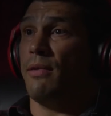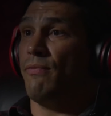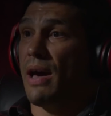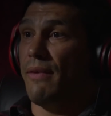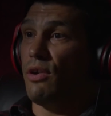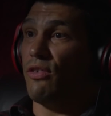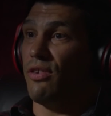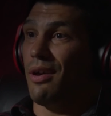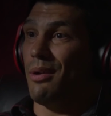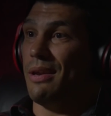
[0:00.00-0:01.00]
5 years
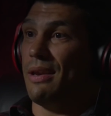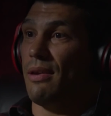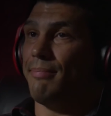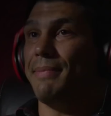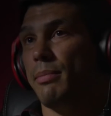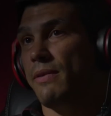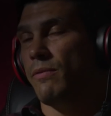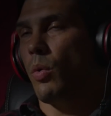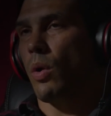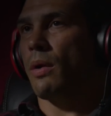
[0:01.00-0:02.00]
ago you didn't, maybe
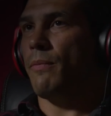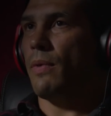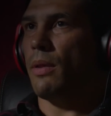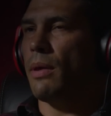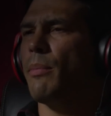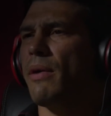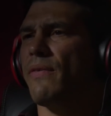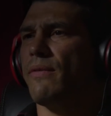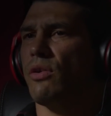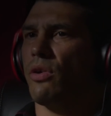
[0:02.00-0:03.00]
even more, about
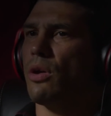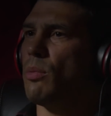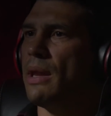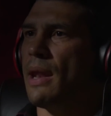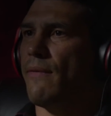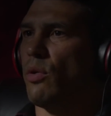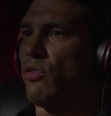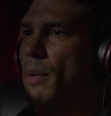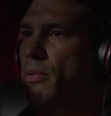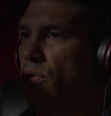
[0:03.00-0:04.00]
5 years ago you didn't have
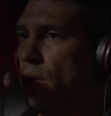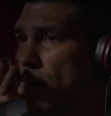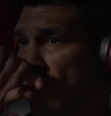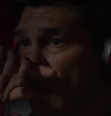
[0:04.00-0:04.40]
those opportunities,